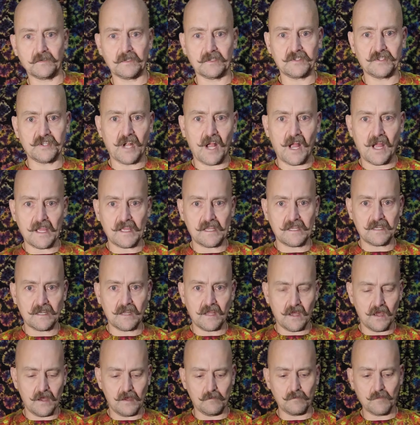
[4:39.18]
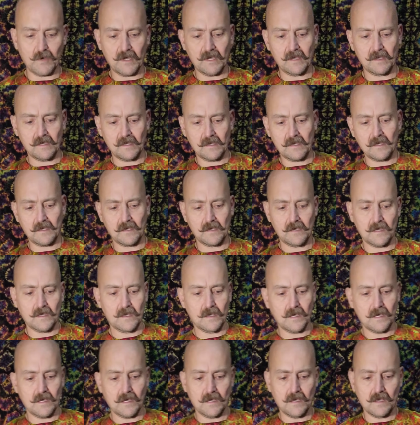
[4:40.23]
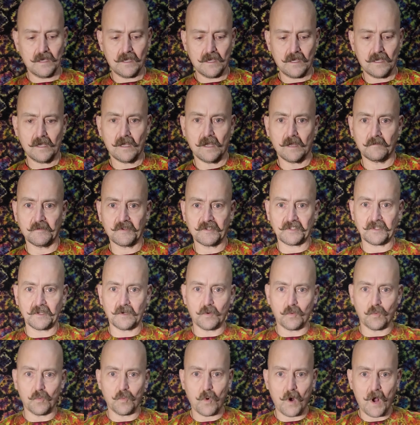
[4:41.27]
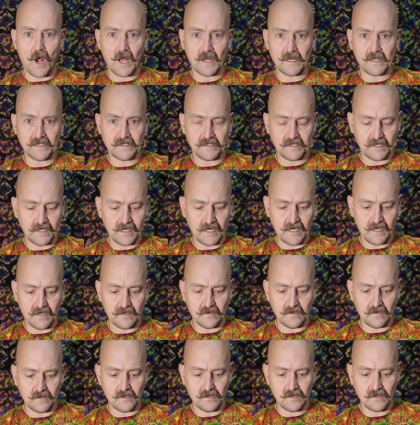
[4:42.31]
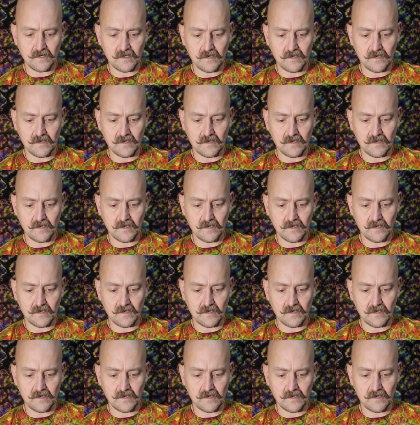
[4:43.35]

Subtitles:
a giant nub. I'm just gonna wad it together